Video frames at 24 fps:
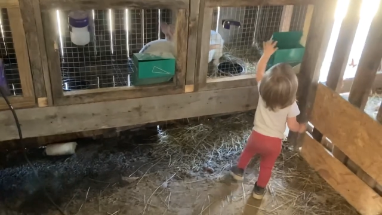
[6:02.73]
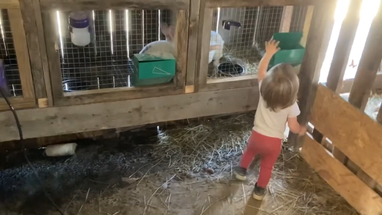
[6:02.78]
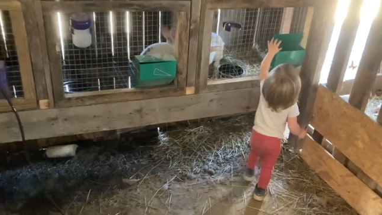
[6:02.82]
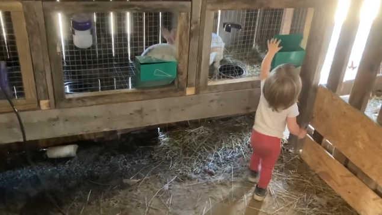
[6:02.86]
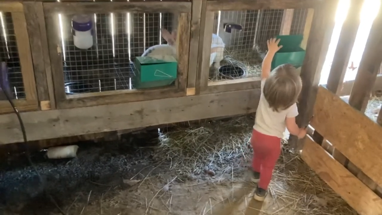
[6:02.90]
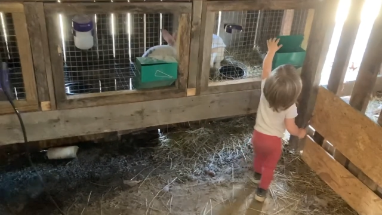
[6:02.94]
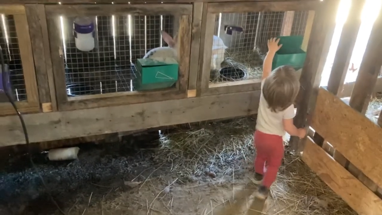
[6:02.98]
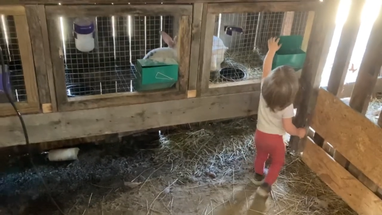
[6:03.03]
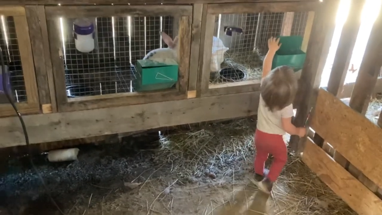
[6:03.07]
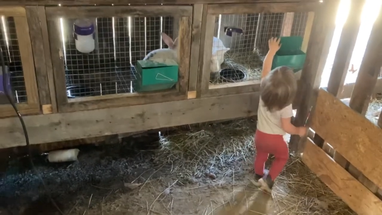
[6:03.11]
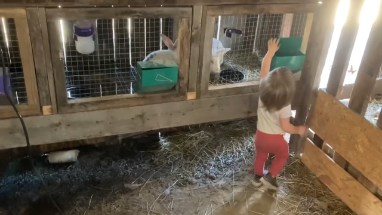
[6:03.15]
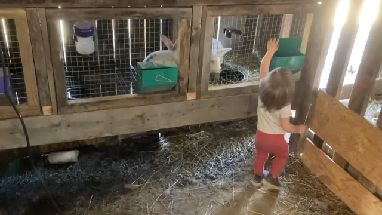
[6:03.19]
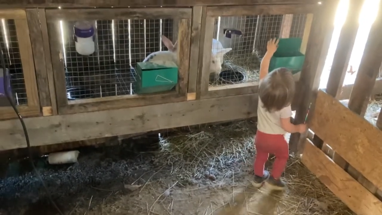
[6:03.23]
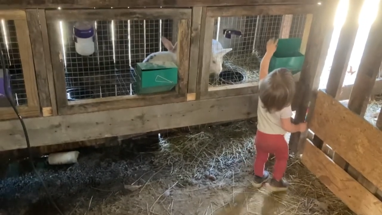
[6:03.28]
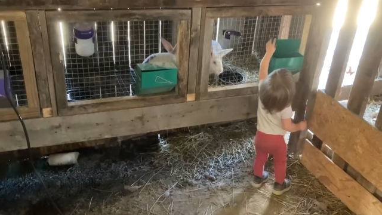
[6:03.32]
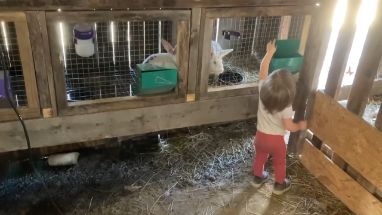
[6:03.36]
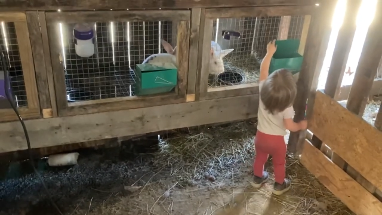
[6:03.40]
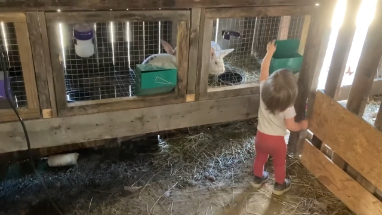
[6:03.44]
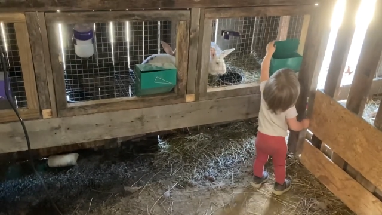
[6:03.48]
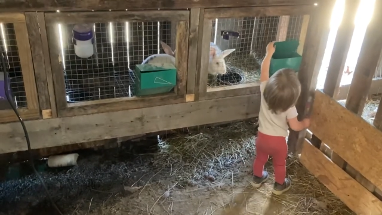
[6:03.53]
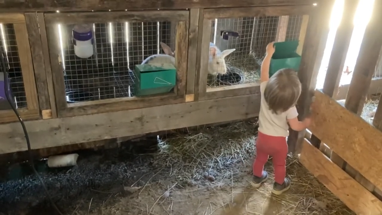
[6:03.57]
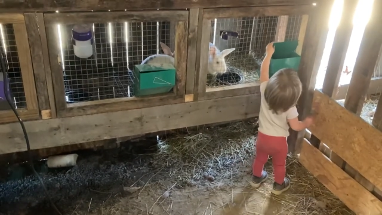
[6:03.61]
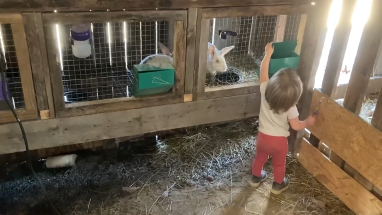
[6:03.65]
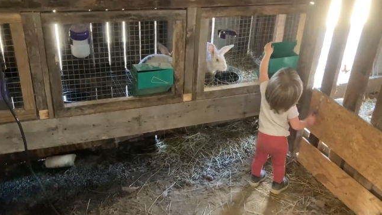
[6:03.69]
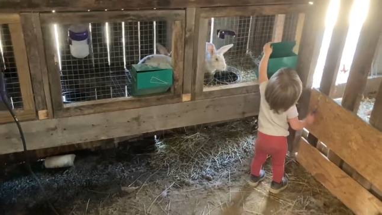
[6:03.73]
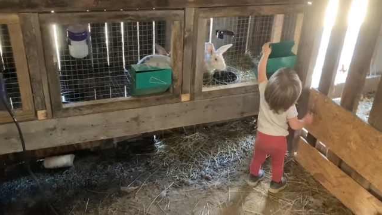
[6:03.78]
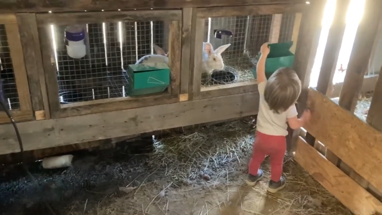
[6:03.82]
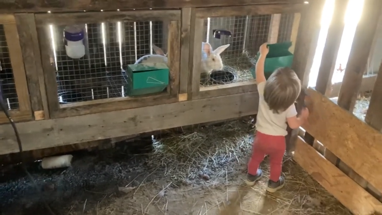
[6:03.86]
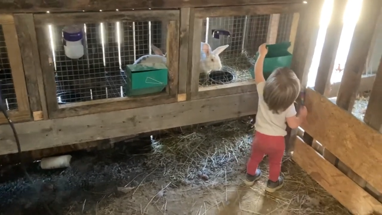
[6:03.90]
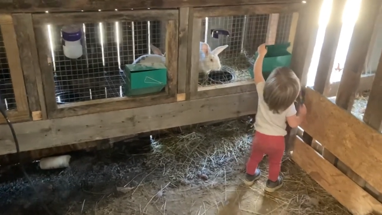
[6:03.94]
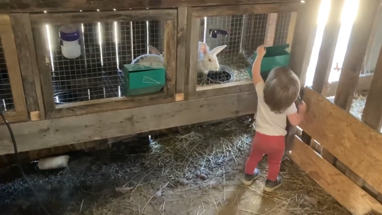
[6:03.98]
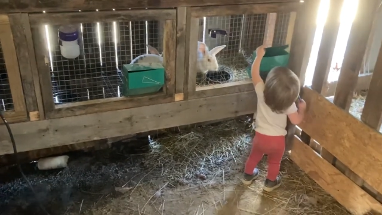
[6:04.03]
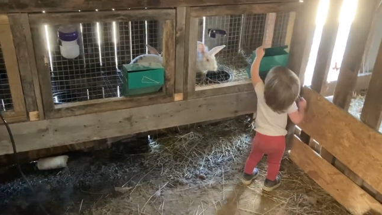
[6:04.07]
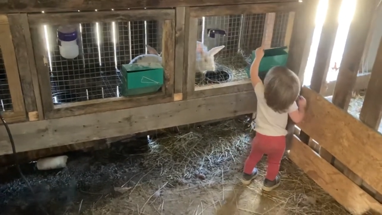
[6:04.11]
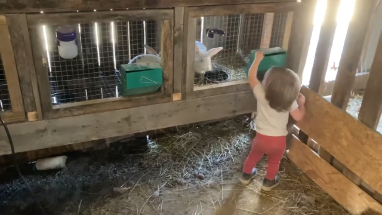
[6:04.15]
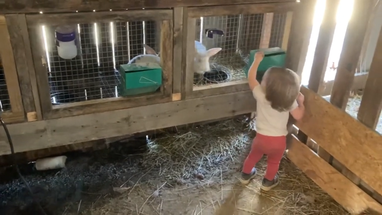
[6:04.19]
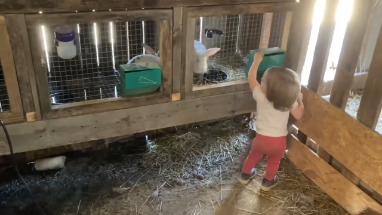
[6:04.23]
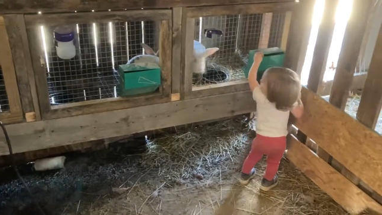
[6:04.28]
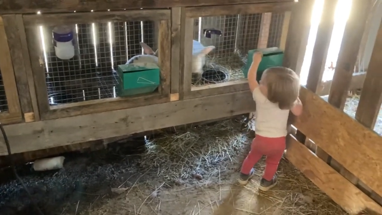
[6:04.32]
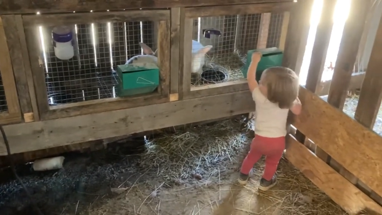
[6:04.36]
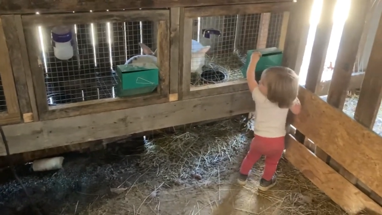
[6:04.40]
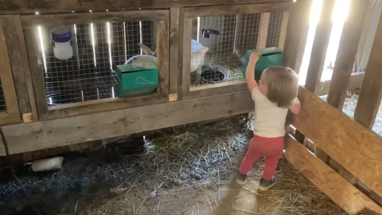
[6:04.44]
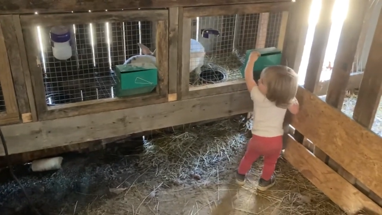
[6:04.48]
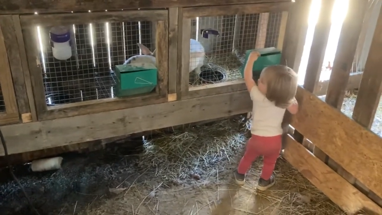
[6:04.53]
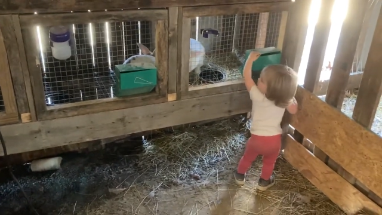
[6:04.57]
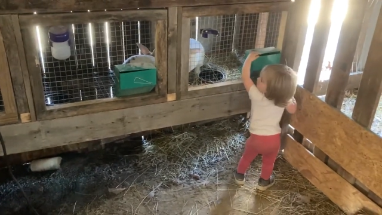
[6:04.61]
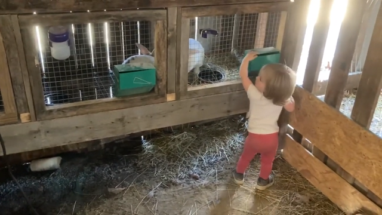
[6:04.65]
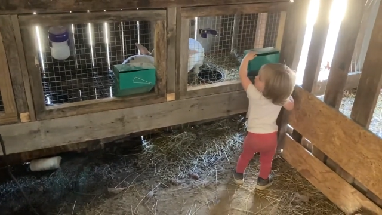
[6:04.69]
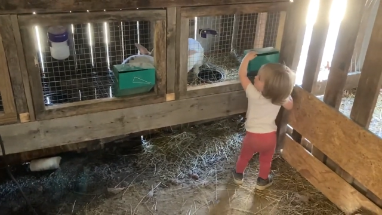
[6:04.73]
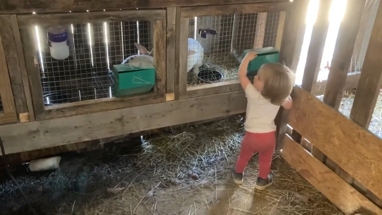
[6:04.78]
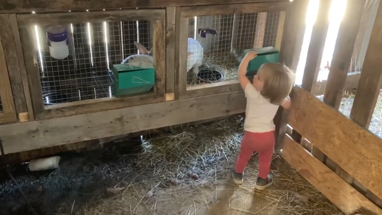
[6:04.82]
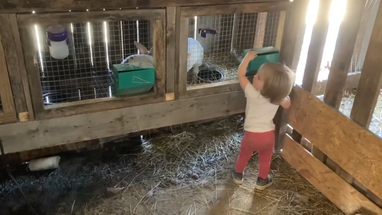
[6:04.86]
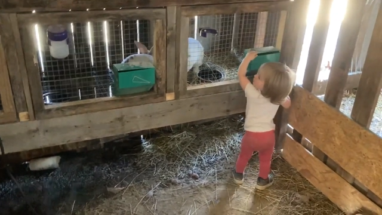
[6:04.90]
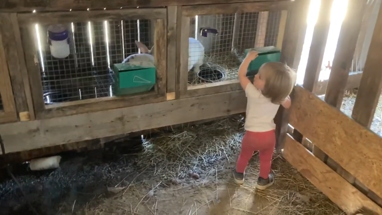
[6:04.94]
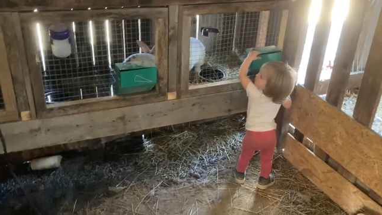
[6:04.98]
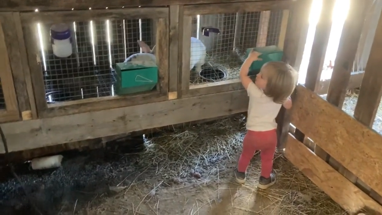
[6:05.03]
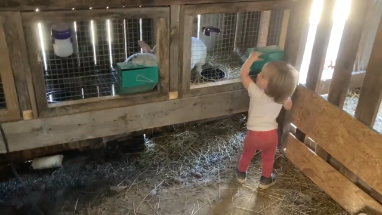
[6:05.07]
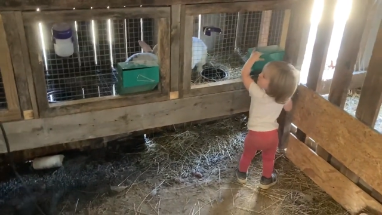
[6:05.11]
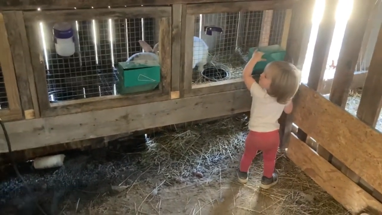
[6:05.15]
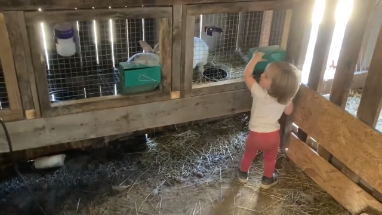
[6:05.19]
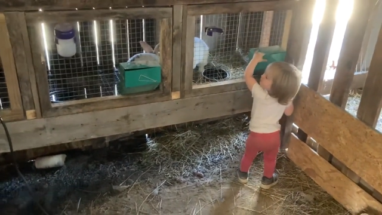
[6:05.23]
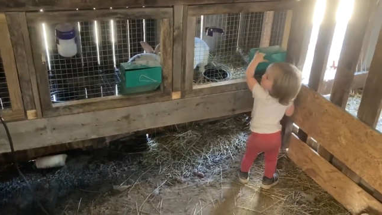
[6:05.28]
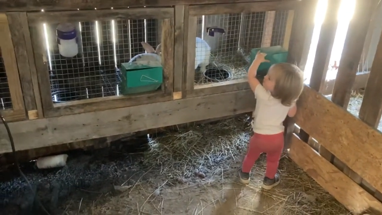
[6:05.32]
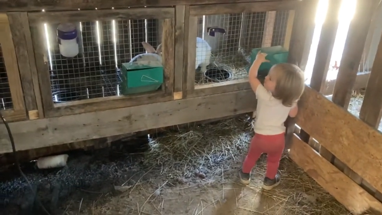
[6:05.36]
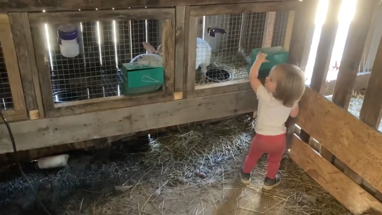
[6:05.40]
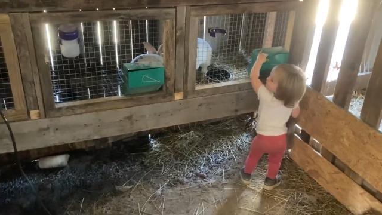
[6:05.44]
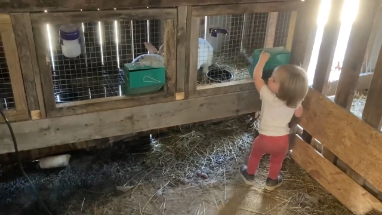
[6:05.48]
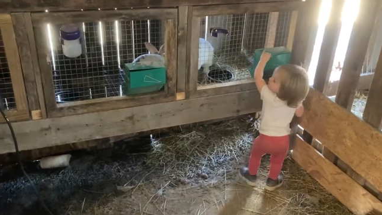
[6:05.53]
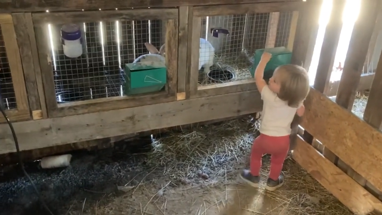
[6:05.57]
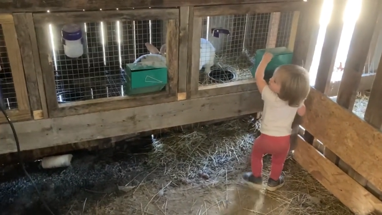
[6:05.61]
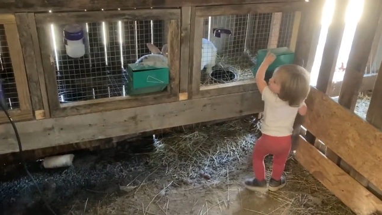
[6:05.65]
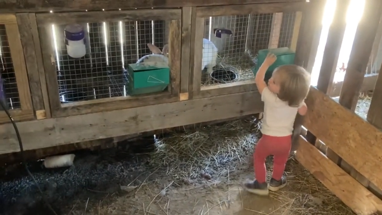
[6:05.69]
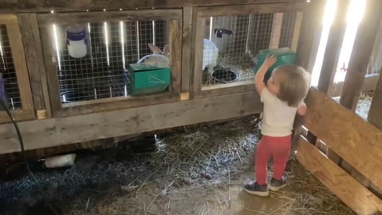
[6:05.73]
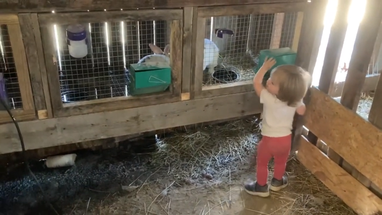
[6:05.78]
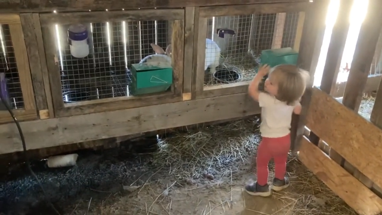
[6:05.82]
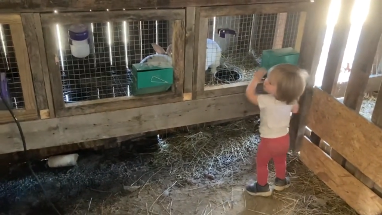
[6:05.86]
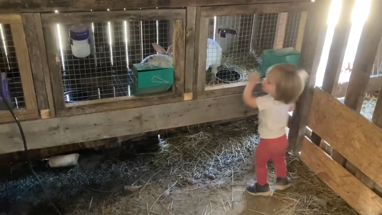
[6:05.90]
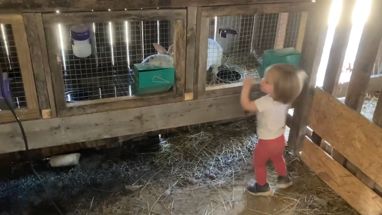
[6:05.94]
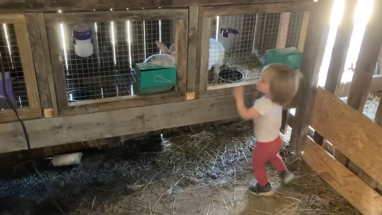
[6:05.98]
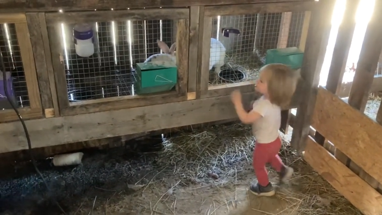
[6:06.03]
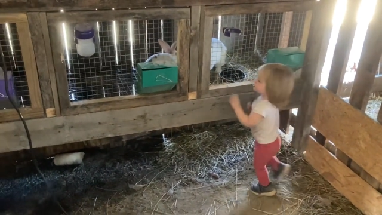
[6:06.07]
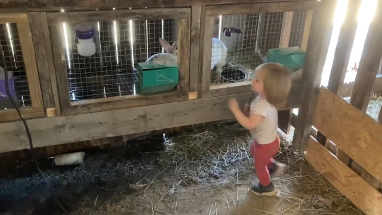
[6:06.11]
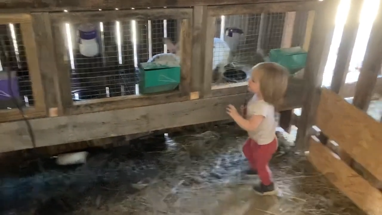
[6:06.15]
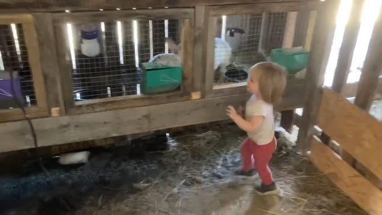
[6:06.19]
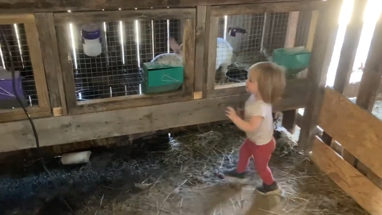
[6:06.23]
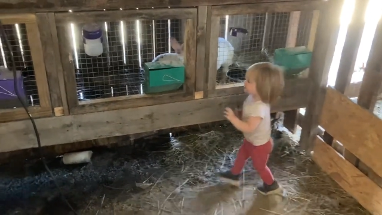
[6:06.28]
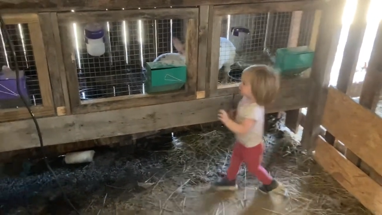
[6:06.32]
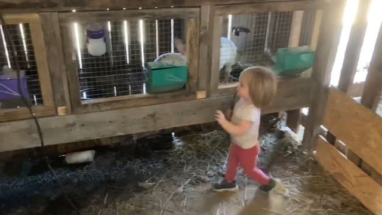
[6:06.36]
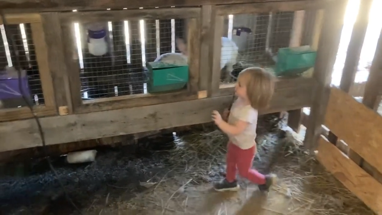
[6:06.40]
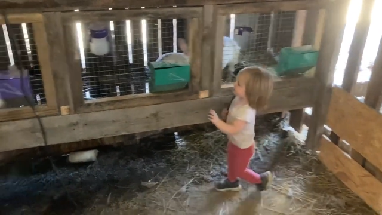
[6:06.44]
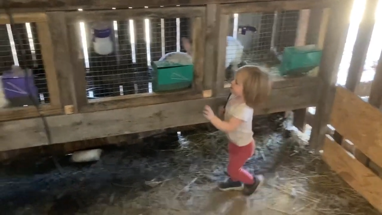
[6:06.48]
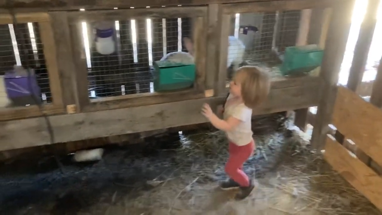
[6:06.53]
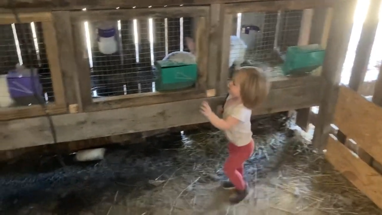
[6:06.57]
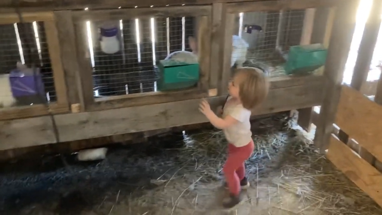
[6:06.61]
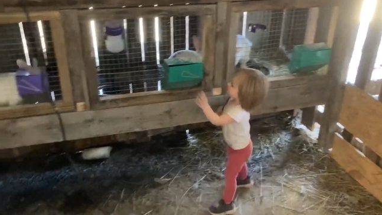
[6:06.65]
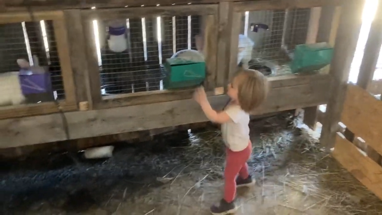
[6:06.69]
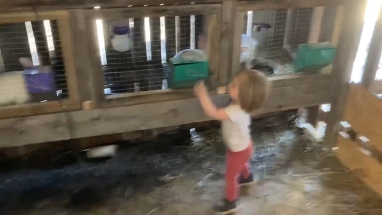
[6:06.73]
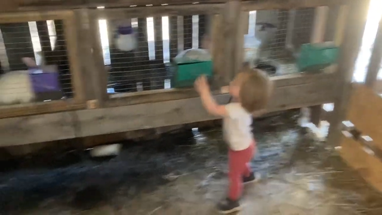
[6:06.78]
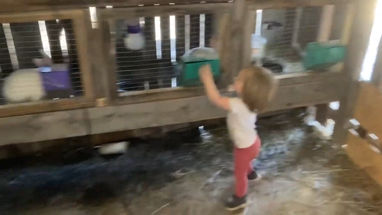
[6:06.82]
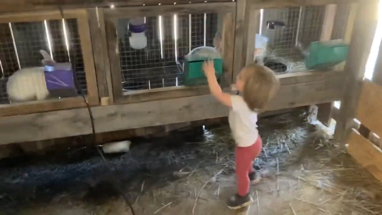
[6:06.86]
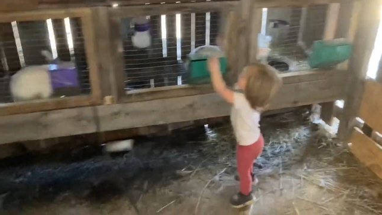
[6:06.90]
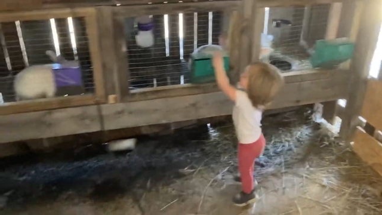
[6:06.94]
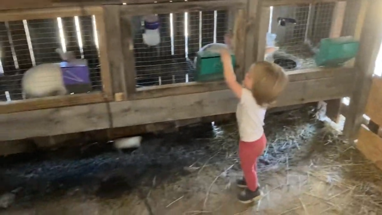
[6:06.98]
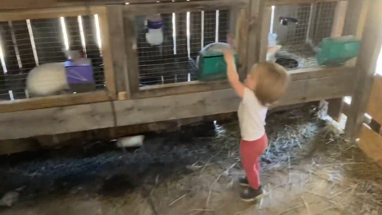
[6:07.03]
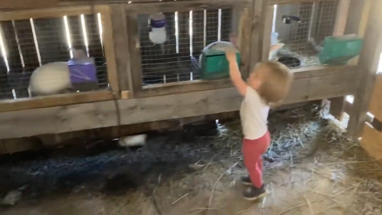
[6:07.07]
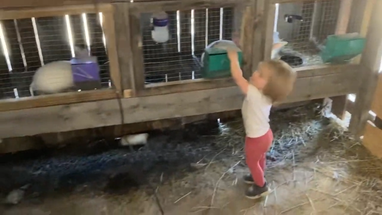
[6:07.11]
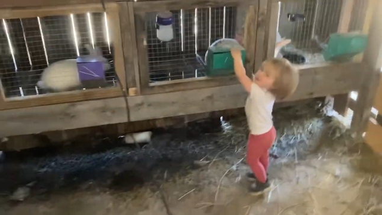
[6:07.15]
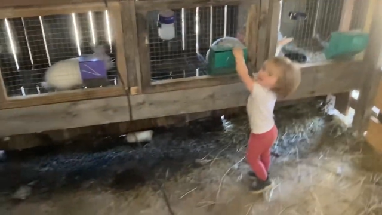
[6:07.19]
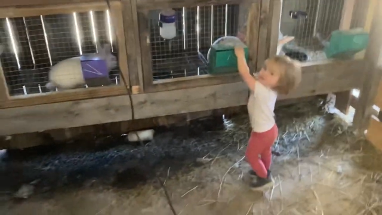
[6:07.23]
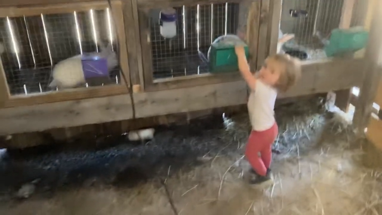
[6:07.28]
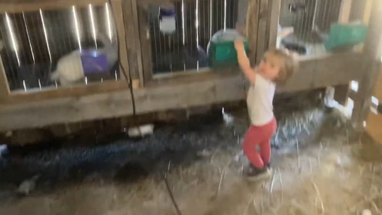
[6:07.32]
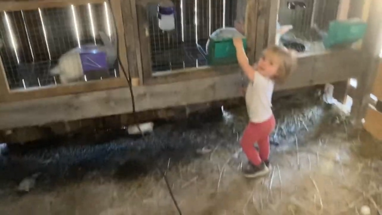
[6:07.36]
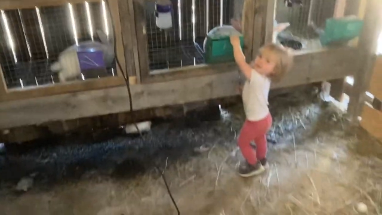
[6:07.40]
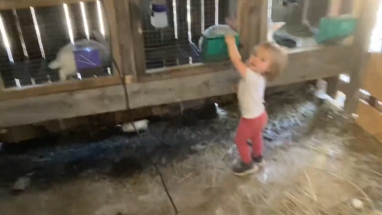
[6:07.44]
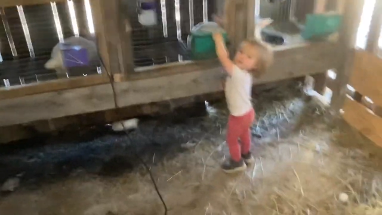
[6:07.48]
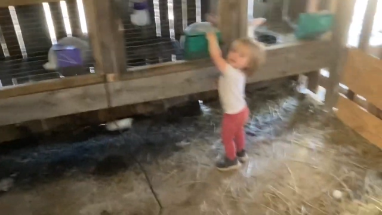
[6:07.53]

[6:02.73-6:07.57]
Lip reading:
No face is visible, so there are no lips to read.